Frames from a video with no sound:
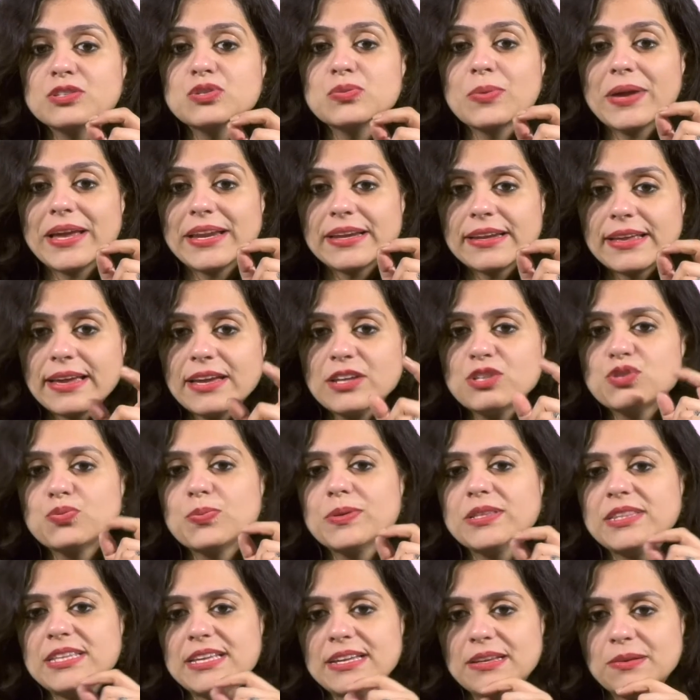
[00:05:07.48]
to engage
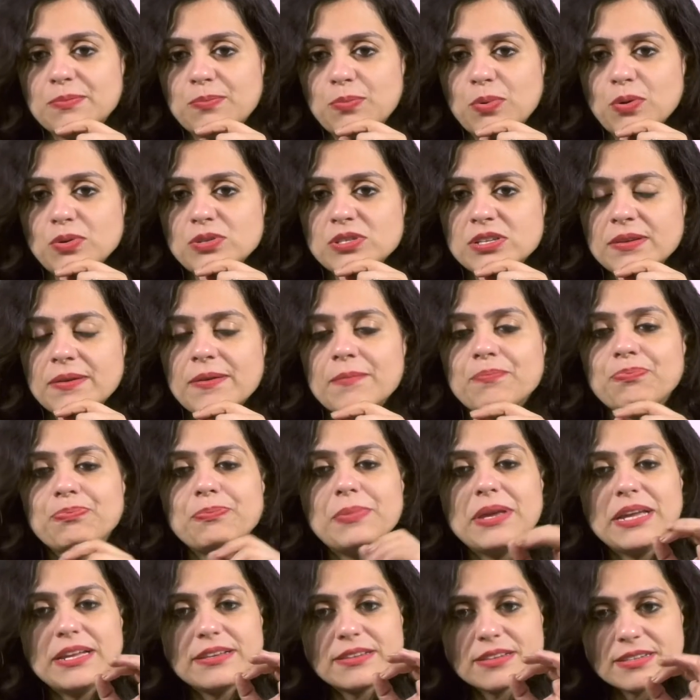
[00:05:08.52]
with the input,
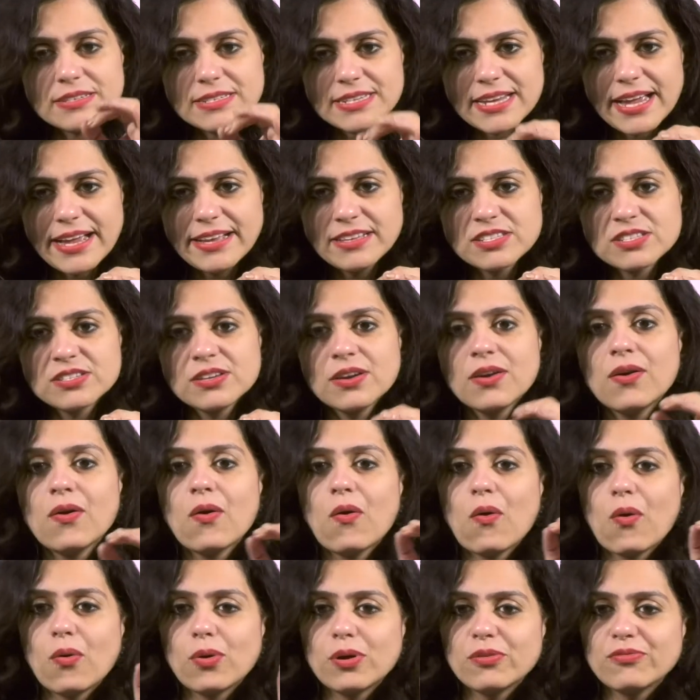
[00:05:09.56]
be it a text
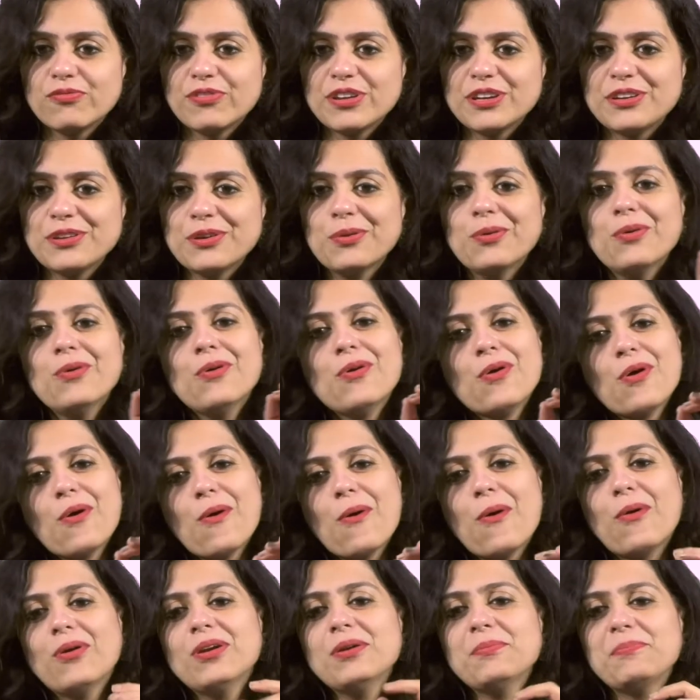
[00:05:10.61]
or a video
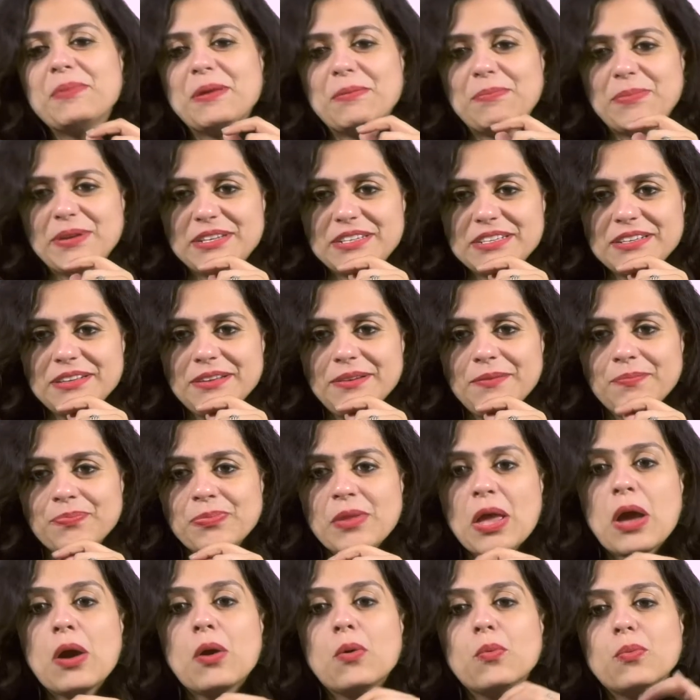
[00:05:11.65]
or a PPT,
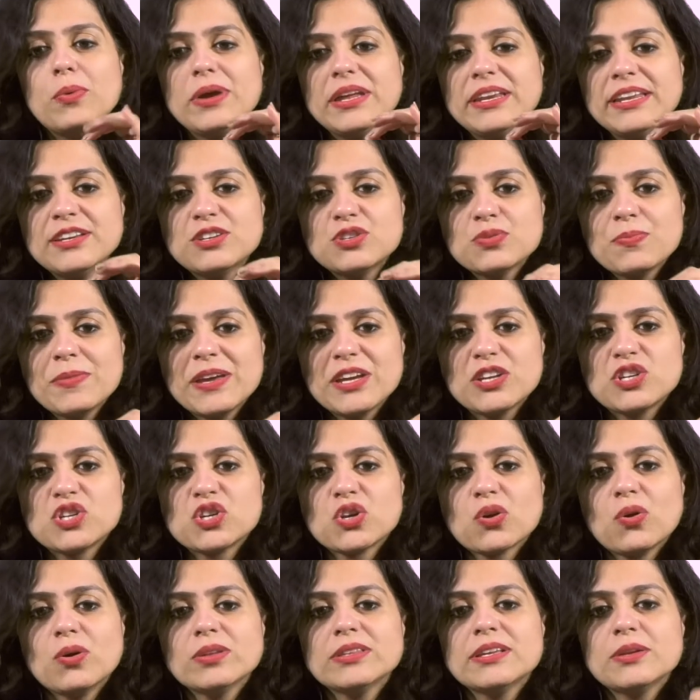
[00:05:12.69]
we need to make
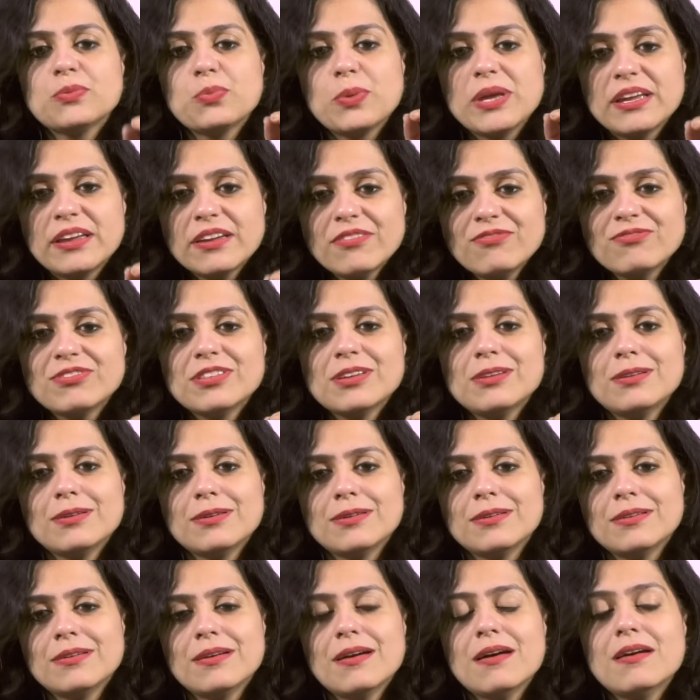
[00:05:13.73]
sure that we give the
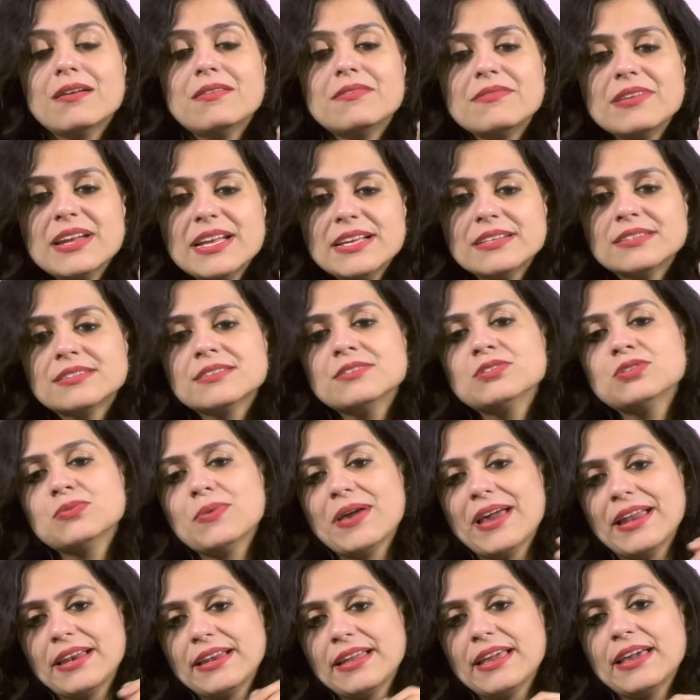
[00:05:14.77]
learner a reason
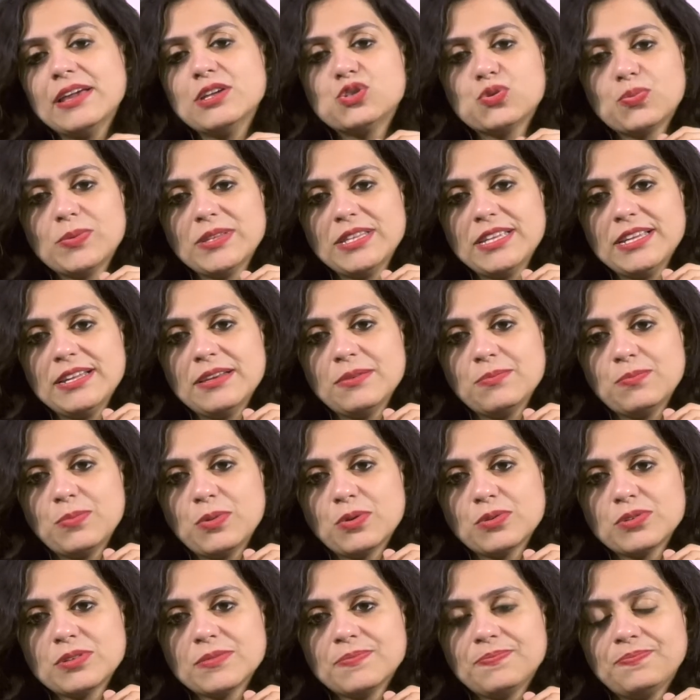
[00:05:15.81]
to engage with the
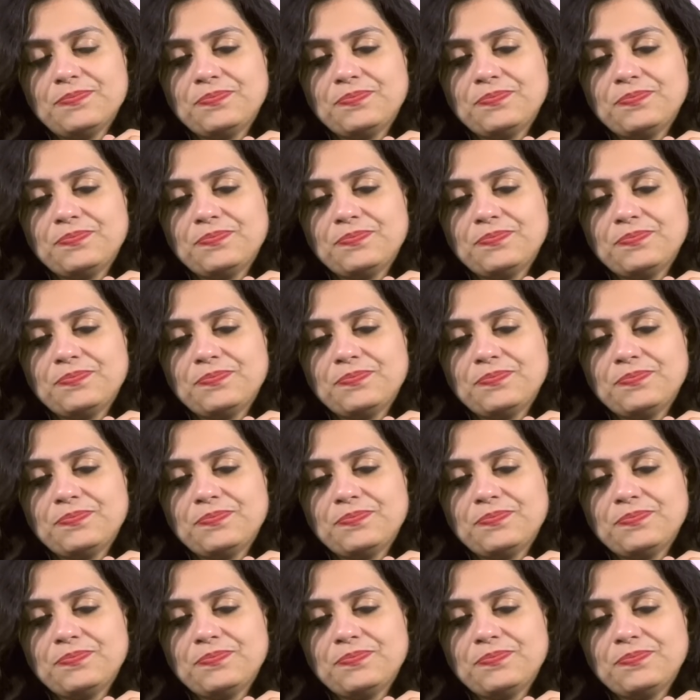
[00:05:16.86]
input.